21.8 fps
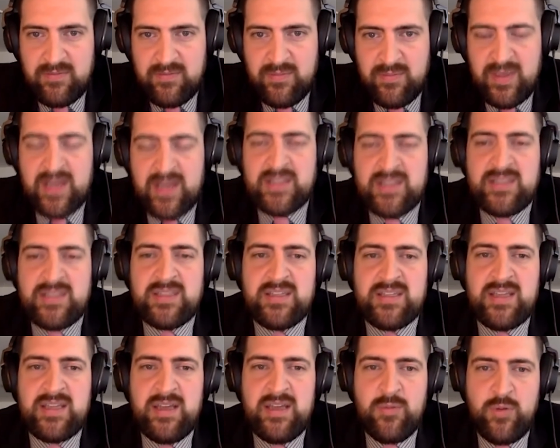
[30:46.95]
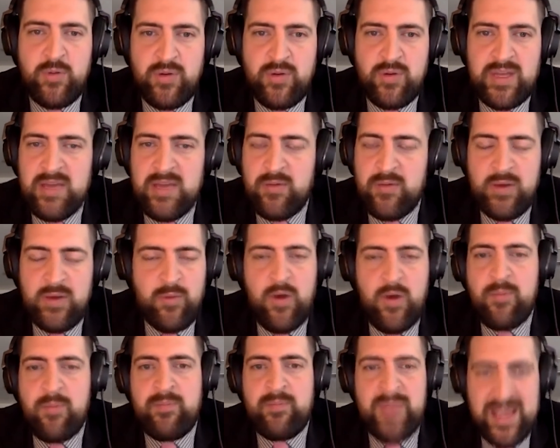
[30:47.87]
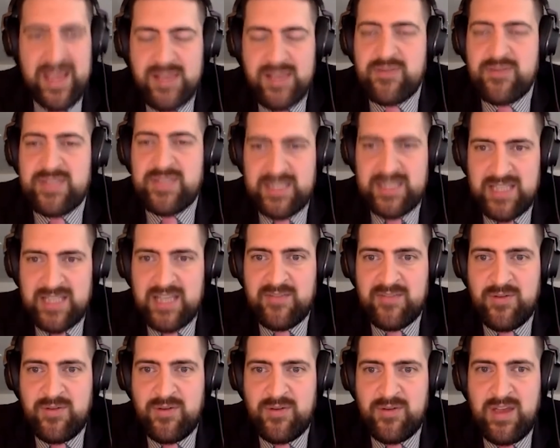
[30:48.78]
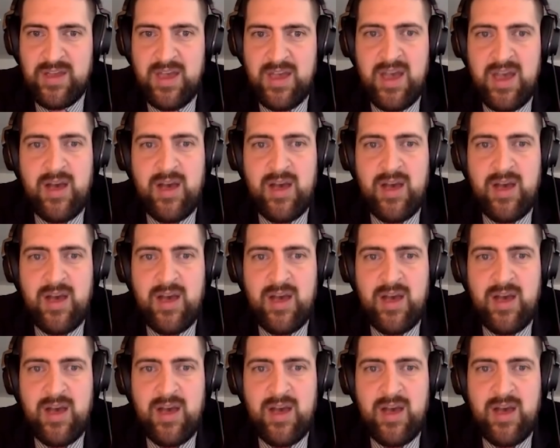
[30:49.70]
because it won't make you successful,